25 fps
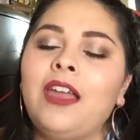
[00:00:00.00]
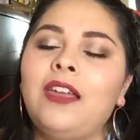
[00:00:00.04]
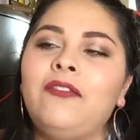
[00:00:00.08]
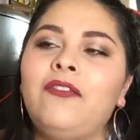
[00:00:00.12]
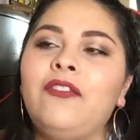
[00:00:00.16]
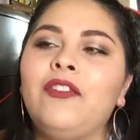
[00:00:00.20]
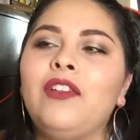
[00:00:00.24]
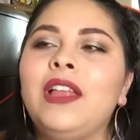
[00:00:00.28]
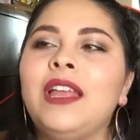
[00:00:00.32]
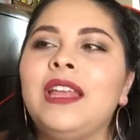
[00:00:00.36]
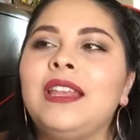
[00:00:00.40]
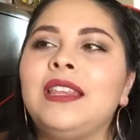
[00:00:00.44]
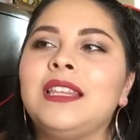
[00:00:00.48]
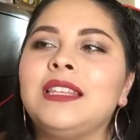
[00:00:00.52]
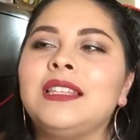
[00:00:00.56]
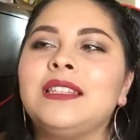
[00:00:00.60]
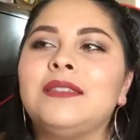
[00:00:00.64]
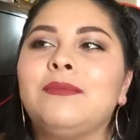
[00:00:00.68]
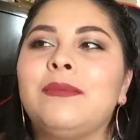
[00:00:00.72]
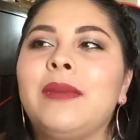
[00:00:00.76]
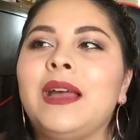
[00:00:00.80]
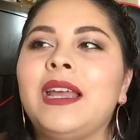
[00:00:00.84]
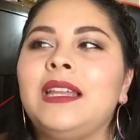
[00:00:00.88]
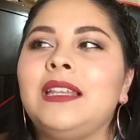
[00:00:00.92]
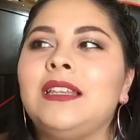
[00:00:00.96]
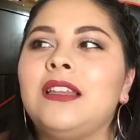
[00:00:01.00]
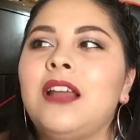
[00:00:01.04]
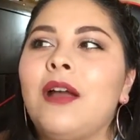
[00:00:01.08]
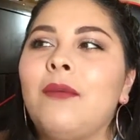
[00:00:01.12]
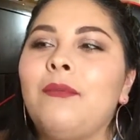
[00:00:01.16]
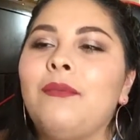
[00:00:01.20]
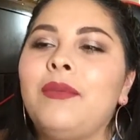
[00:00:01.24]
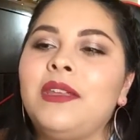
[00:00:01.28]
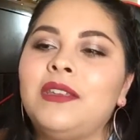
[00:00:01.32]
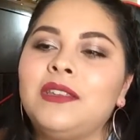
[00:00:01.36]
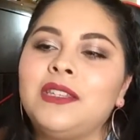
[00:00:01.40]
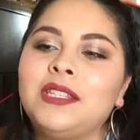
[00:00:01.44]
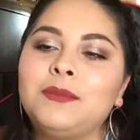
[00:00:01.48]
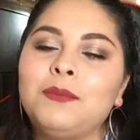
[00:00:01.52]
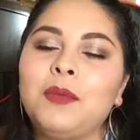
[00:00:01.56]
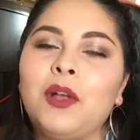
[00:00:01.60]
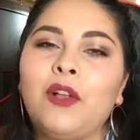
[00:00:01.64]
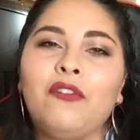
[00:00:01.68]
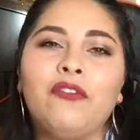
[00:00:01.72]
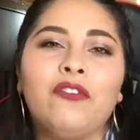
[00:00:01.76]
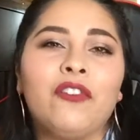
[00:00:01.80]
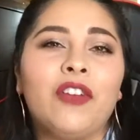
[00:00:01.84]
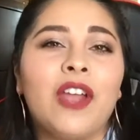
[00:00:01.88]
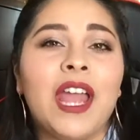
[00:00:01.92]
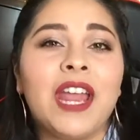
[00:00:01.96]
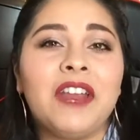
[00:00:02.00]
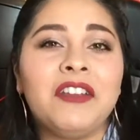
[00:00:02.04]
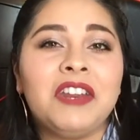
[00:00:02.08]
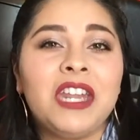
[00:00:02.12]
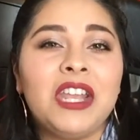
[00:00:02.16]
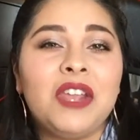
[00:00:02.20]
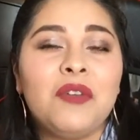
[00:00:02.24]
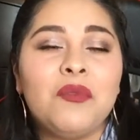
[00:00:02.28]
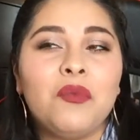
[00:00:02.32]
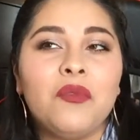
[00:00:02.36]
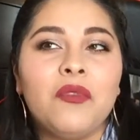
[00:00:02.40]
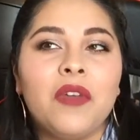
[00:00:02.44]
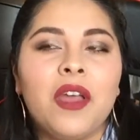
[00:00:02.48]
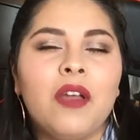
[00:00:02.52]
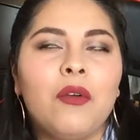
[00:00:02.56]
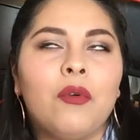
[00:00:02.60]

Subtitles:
feel like this might not be a smell for any,